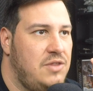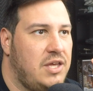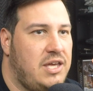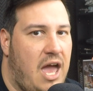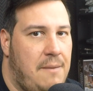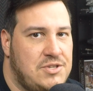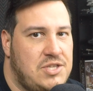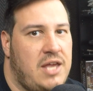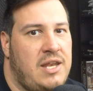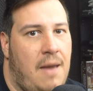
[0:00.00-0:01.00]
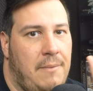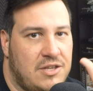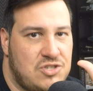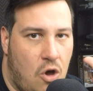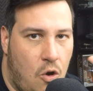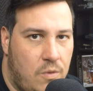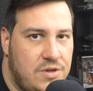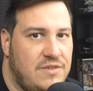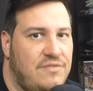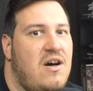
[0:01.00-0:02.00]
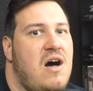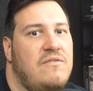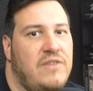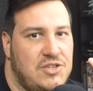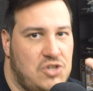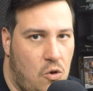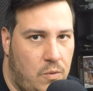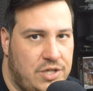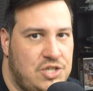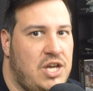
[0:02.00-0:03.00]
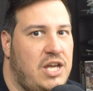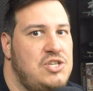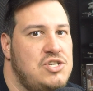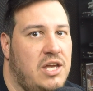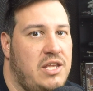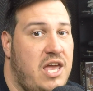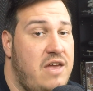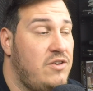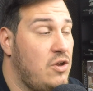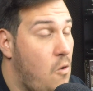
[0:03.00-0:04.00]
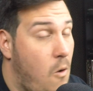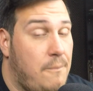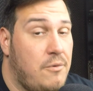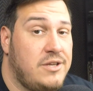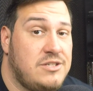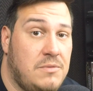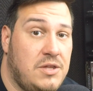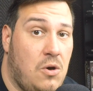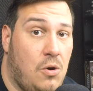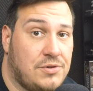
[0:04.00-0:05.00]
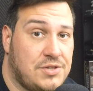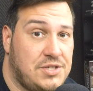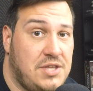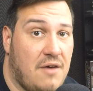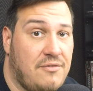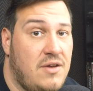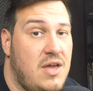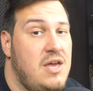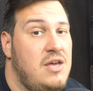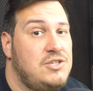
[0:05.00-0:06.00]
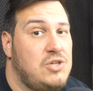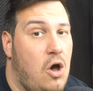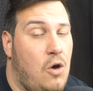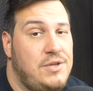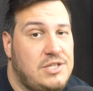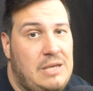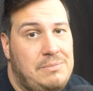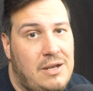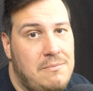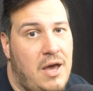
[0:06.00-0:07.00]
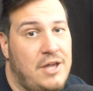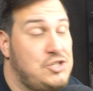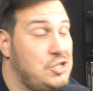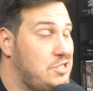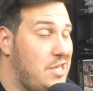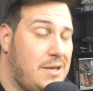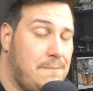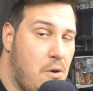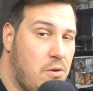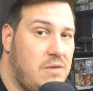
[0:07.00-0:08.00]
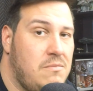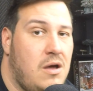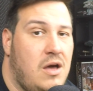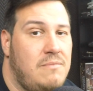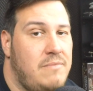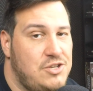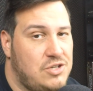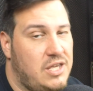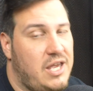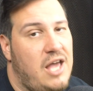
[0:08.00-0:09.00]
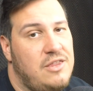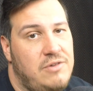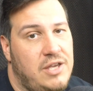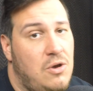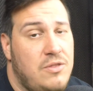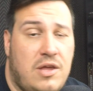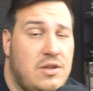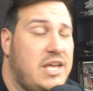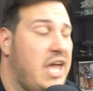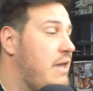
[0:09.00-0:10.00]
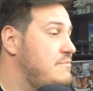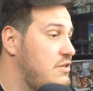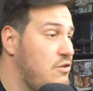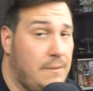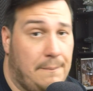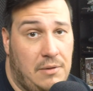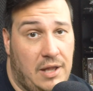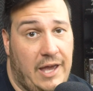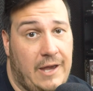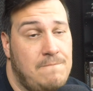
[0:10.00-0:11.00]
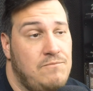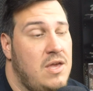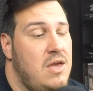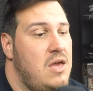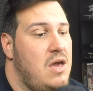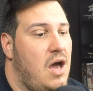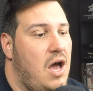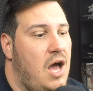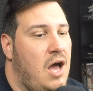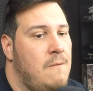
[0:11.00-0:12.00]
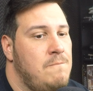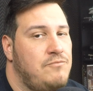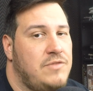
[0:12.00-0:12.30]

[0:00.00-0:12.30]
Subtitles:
game is dynamic. It's always evolving. It's always changing, and even incorporating some of the older stuff. So always keep that in mind. Just like in Pokemon and Magic the Gathering and all the other games that you can play, game